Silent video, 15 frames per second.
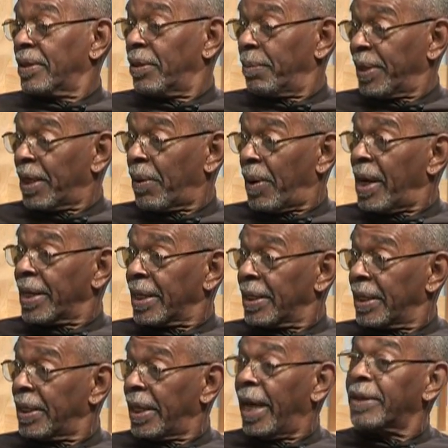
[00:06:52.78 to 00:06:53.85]
To be quiet
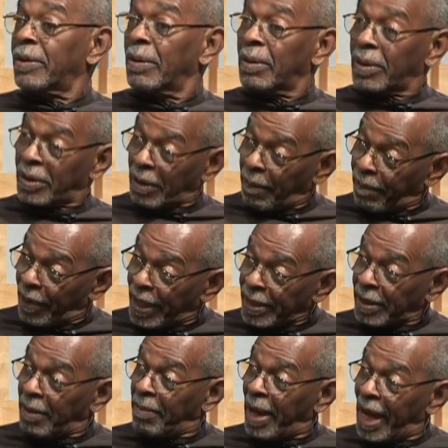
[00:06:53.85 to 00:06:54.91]
and to suppress
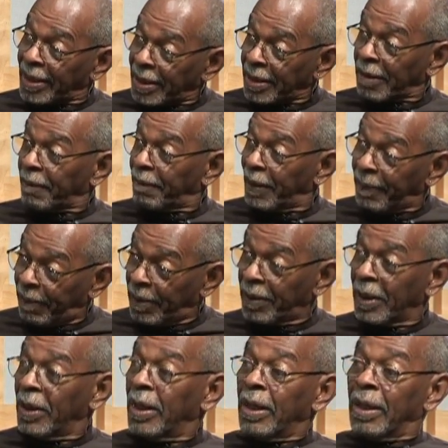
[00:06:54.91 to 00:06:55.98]
the masses of people.
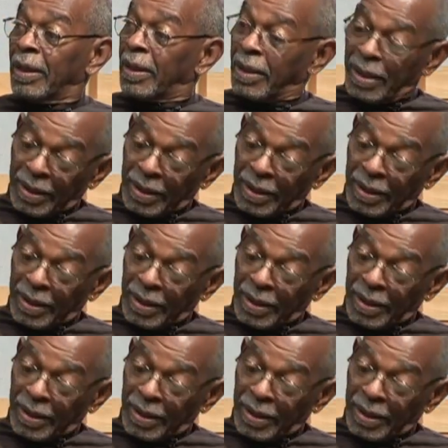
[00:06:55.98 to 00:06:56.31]
The